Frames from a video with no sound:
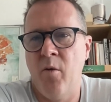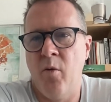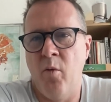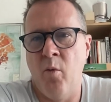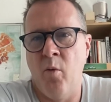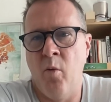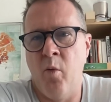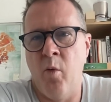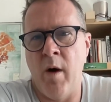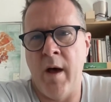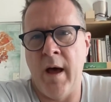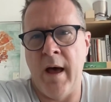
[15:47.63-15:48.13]

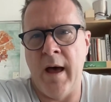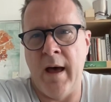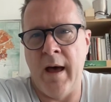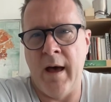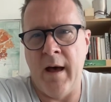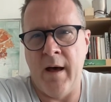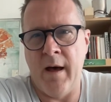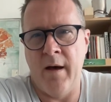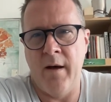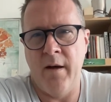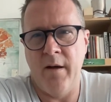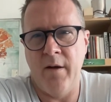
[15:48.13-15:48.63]

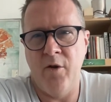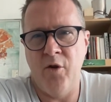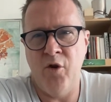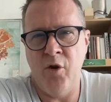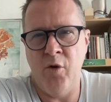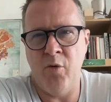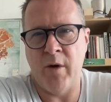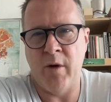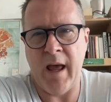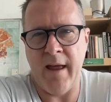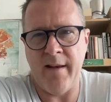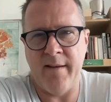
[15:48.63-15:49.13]
where
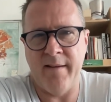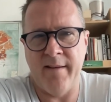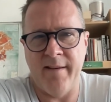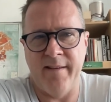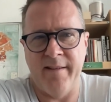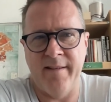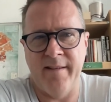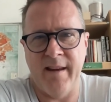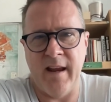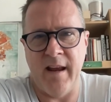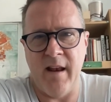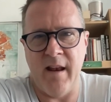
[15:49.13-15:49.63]
you get to
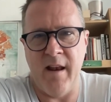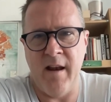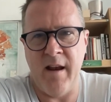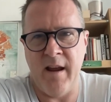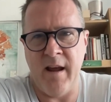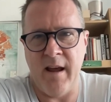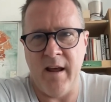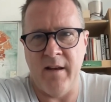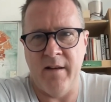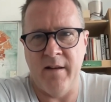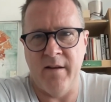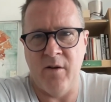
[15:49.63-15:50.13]
sit
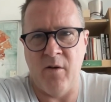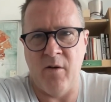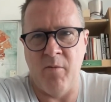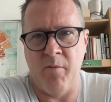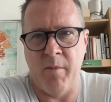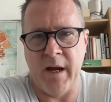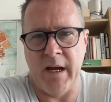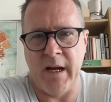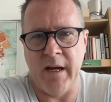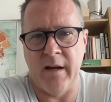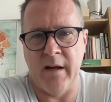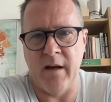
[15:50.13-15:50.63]
near Tom
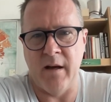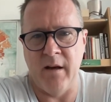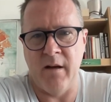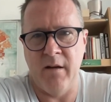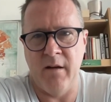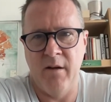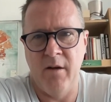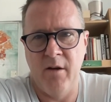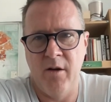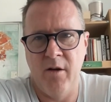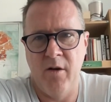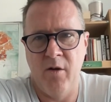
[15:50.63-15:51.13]
Baker
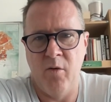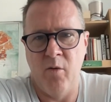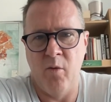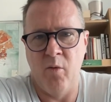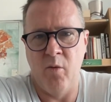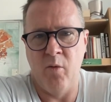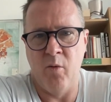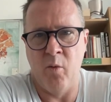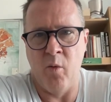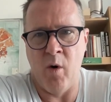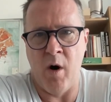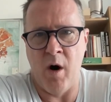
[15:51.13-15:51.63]

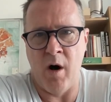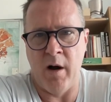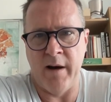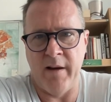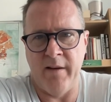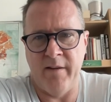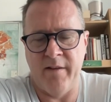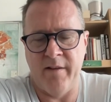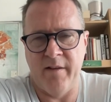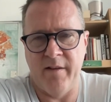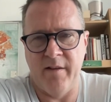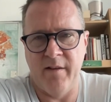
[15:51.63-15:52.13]
while
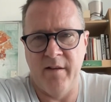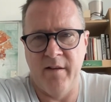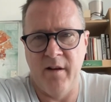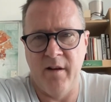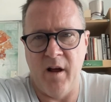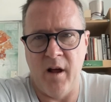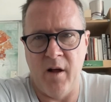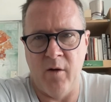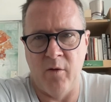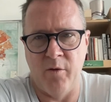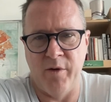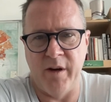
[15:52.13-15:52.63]
he's
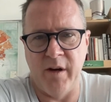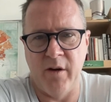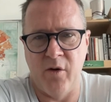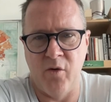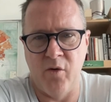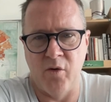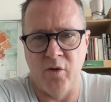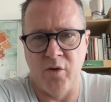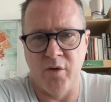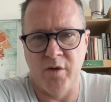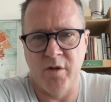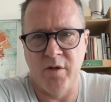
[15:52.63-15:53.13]
holding
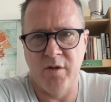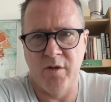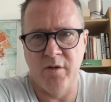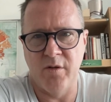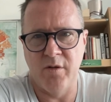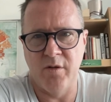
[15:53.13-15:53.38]
court.